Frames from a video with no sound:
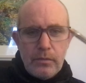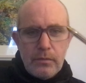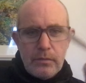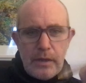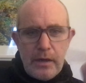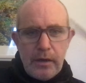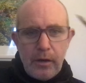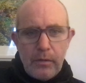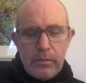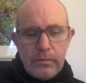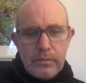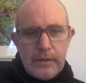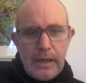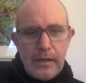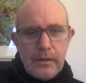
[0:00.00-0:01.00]
there you go.
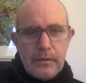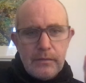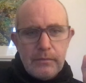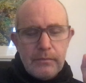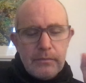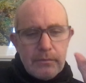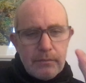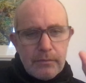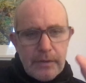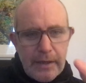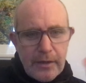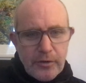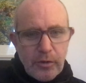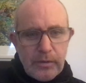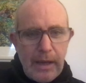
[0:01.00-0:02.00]
That'll take
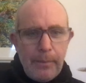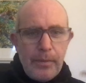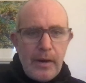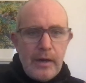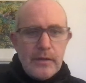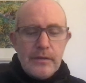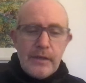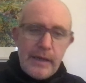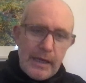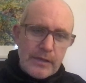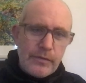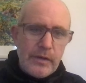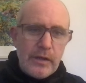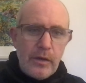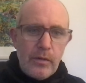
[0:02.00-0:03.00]
you through that part. In the next
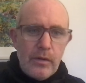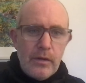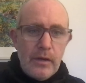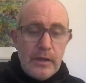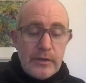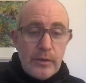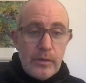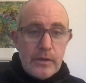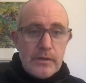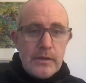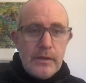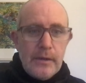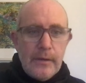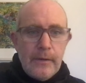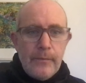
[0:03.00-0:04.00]
video, I'll do it
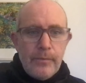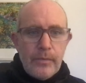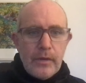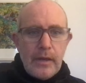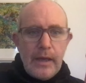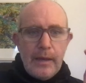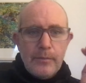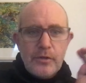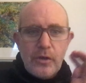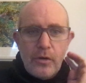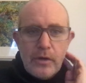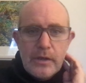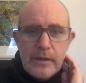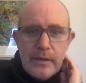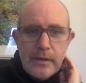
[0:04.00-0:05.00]

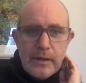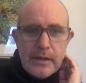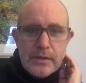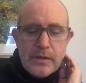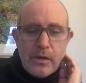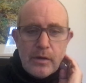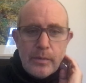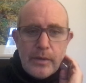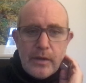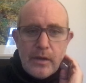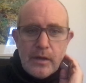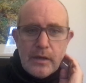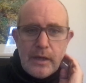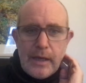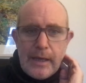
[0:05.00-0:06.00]
shortly, is going to be
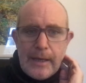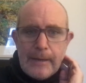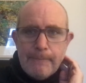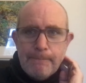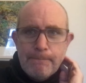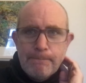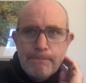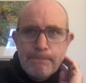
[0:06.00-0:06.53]
on